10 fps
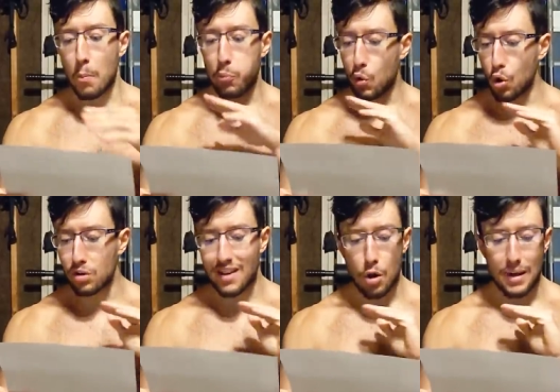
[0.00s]

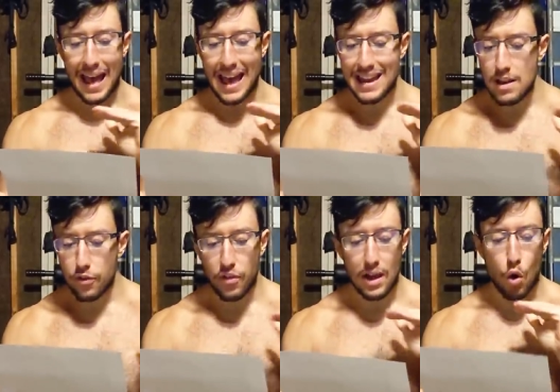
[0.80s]
broke down
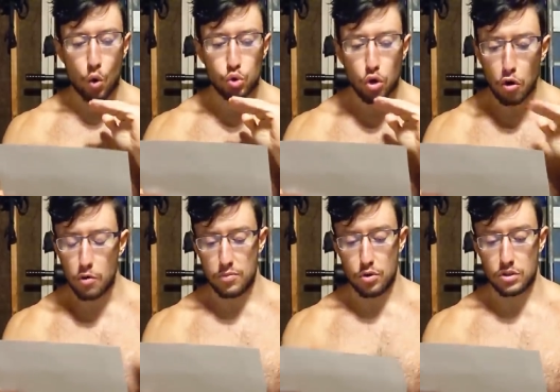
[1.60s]
anything
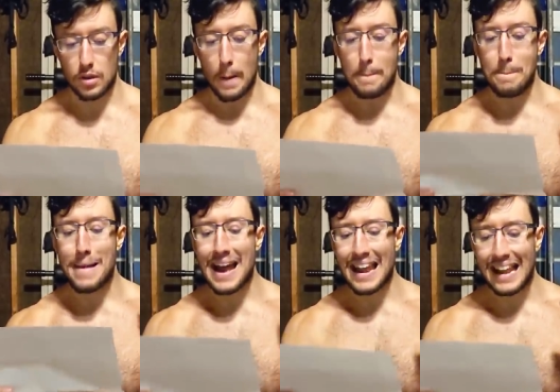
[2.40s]
autonomous,
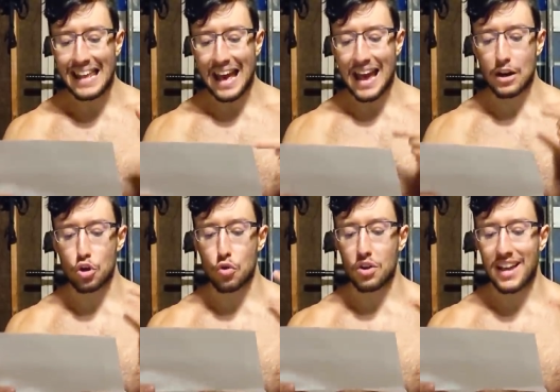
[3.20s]
manly,
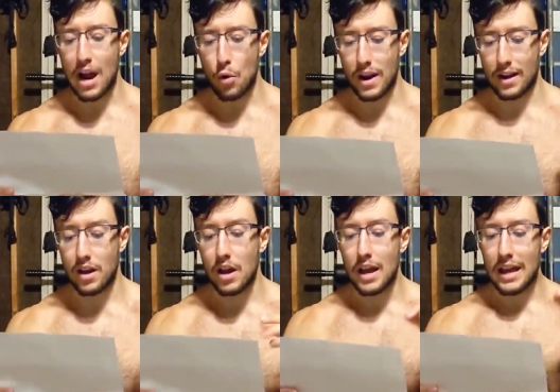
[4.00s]
and
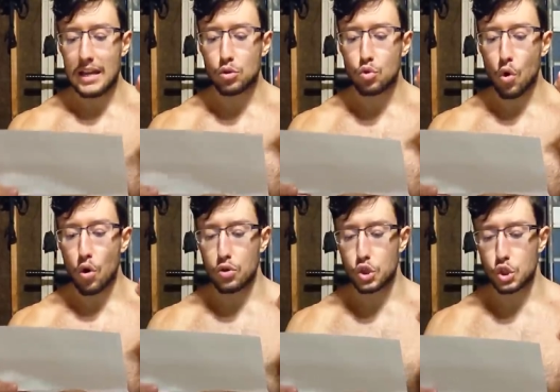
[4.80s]
conquering into
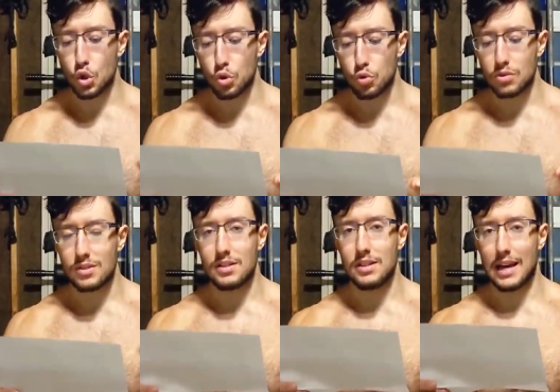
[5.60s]

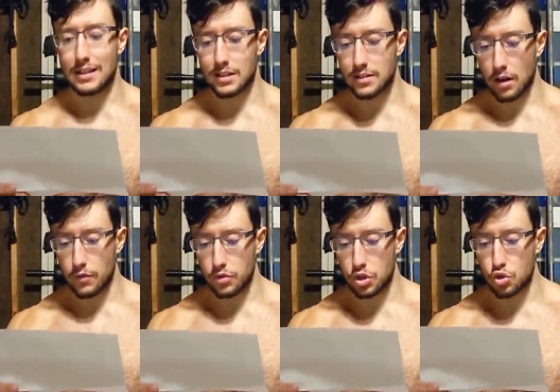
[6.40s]
uncertainty and
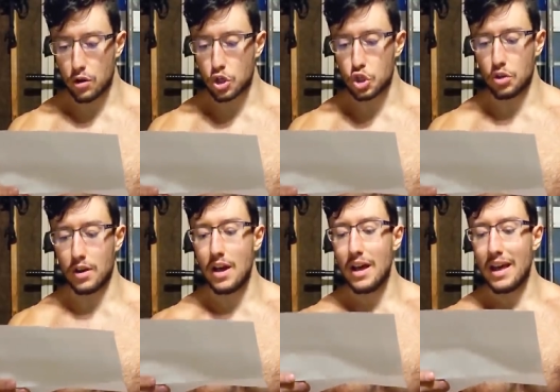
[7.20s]
self-destruction,